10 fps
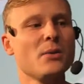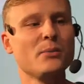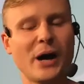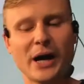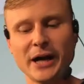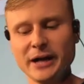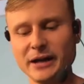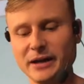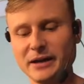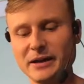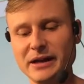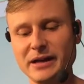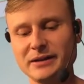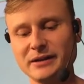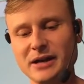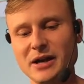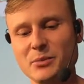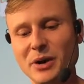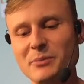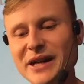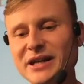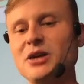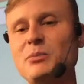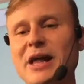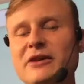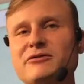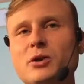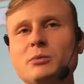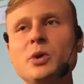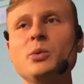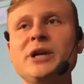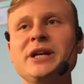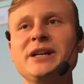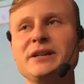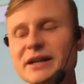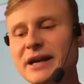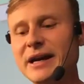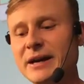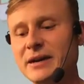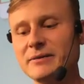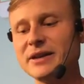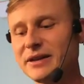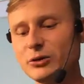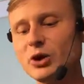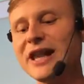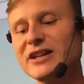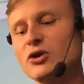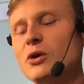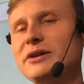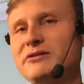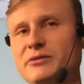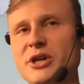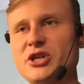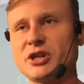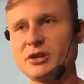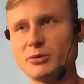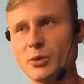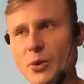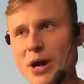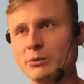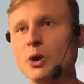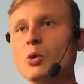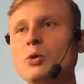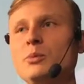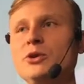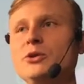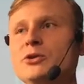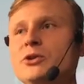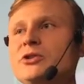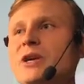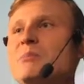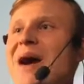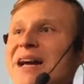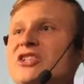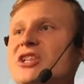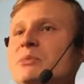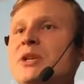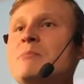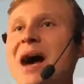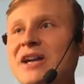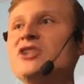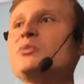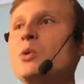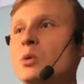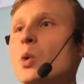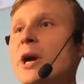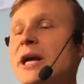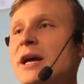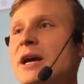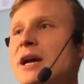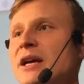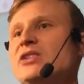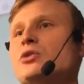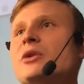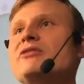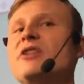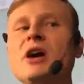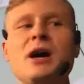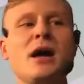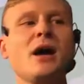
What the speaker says: by making a platform where we collect all the information around local producers and package them in a manageable way, in sort of a